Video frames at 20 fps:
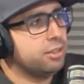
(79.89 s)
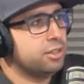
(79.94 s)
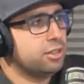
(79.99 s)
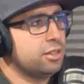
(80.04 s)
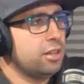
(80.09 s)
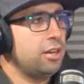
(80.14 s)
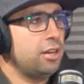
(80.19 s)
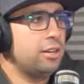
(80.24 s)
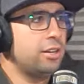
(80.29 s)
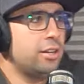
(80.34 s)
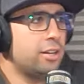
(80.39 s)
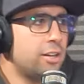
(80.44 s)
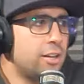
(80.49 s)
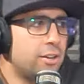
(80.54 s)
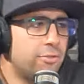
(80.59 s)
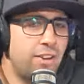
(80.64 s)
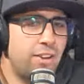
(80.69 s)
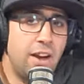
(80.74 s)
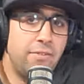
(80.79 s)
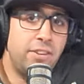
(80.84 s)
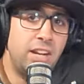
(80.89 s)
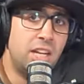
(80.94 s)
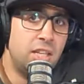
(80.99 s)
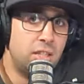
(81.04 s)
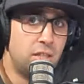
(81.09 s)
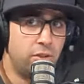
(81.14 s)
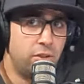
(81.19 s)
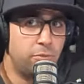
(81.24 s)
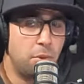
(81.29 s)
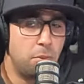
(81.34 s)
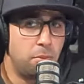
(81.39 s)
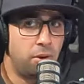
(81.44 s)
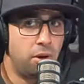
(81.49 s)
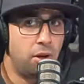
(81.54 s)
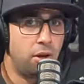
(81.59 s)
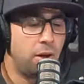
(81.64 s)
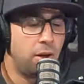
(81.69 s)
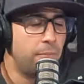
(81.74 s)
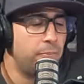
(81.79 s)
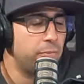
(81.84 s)
It's on 5 days of
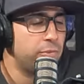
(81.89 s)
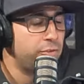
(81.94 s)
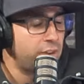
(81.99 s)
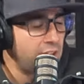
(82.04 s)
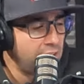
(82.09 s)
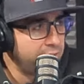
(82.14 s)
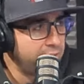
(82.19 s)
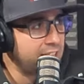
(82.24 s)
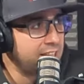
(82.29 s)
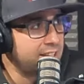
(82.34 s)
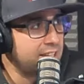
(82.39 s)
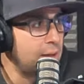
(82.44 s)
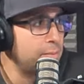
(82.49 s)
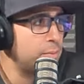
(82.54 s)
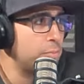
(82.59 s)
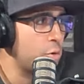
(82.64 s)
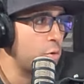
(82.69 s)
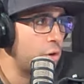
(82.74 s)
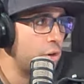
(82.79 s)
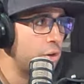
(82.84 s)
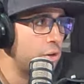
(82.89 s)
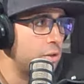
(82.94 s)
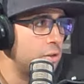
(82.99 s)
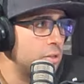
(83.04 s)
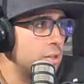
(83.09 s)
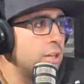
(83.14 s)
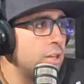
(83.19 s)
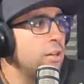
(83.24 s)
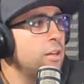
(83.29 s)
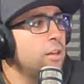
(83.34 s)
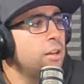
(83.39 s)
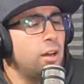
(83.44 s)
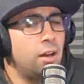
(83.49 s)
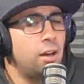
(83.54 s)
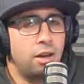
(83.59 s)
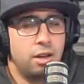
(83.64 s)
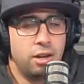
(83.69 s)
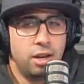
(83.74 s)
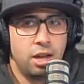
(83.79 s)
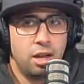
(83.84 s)
5 days at Memorial
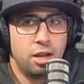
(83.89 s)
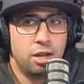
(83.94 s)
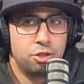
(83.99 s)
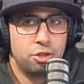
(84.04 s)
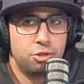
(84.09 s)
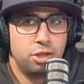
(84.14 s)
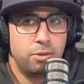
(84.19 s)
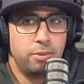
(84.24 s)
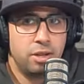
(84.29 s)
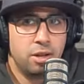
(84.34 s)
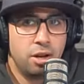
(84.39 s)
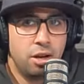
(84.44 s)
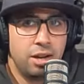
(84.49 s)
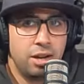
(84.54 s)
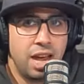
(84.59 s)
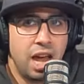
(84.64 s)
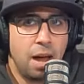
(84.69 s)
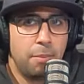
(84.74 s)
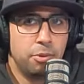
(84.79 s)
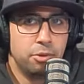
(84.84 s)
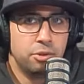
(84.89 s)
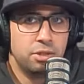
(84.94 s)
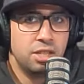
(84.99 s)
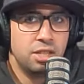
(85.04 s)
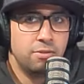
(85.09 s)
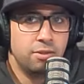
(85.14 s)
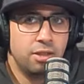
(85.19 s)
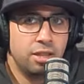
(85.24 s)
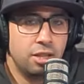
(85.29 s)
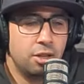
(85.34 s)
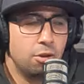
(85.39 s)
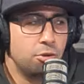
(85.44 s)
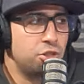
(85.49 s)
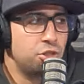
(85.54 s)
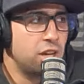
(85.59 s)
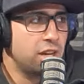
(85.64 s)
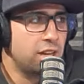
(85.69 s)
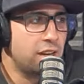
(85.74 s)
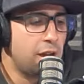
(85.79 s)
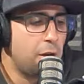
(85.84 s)
on streaming on Apple TV. Go
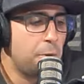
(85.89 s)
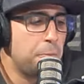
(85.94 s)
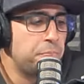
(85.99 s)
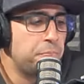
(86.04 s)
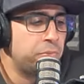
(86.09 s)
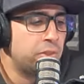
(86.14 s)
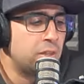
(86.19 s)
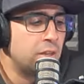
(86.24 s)
check it out.